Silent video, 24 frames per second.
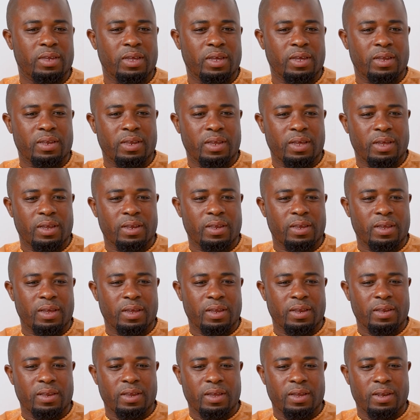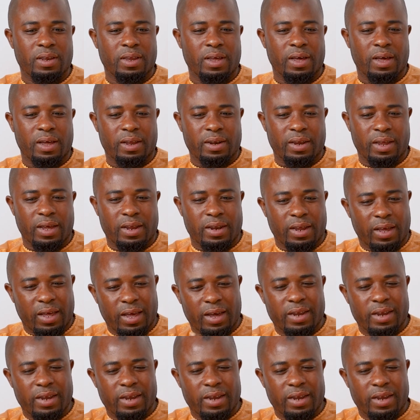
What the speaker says: they are the